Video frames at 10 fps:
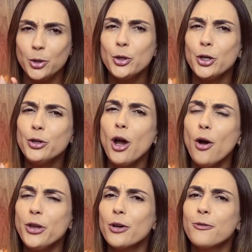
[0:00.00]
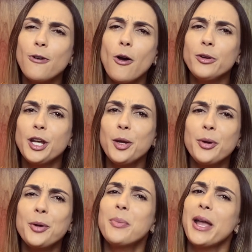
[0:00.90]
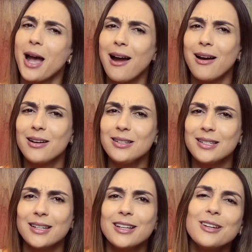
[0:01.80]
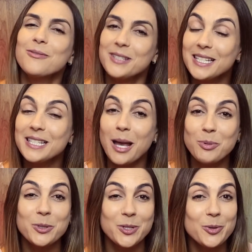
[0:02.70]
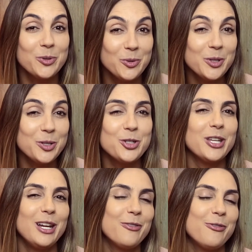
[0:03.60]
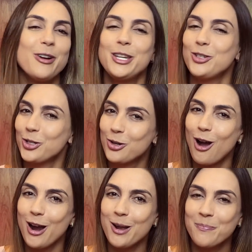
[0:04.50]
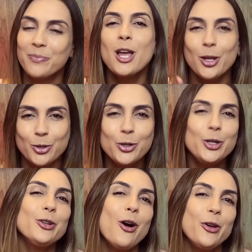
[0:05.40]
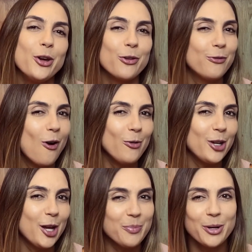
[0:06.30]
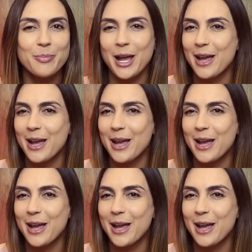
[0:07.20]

Do you know your phone number by heart? Você sabe o seu número de telefone de cor? Do you know your phone number by